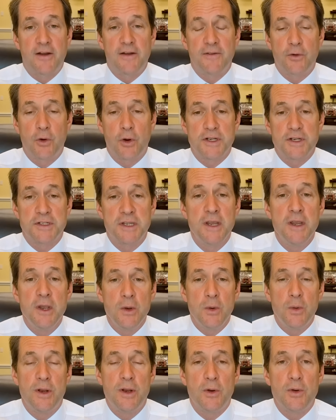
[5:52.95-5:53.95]
And of course,
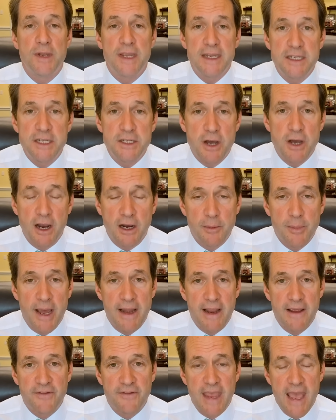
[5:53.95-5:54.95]
we don't need to talk
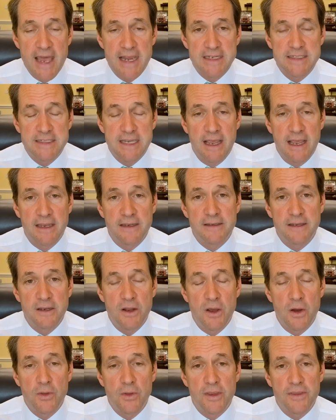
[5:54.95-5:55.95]
about Afghanistan to
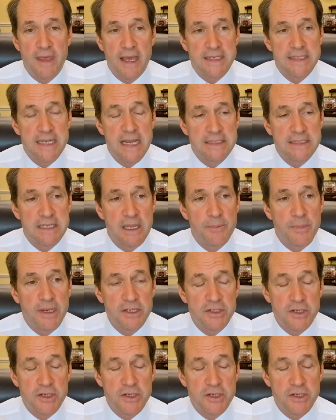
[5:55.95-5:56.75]
know that that's not something.